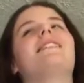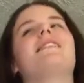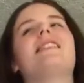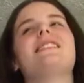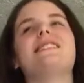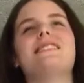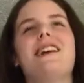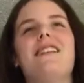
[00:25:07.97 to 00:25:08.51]

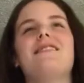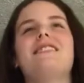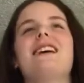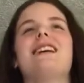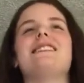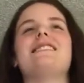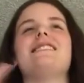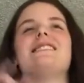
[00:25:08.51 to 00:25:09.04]
My
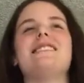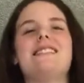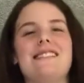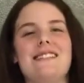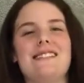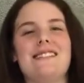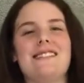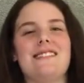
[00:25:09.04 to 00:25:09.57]
stepdad's
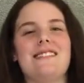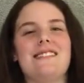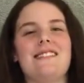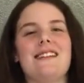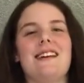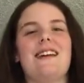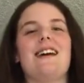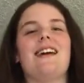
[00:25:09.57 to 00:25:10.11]
niece
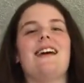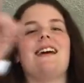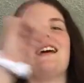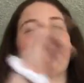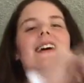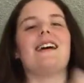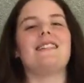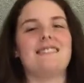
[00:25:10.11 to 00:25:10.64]

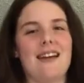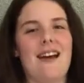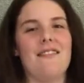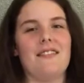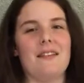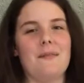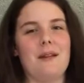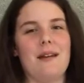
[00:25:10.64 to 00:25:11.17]
is
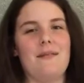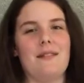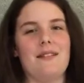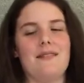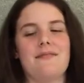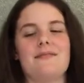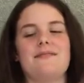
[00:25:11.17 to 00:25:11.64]
having a baby.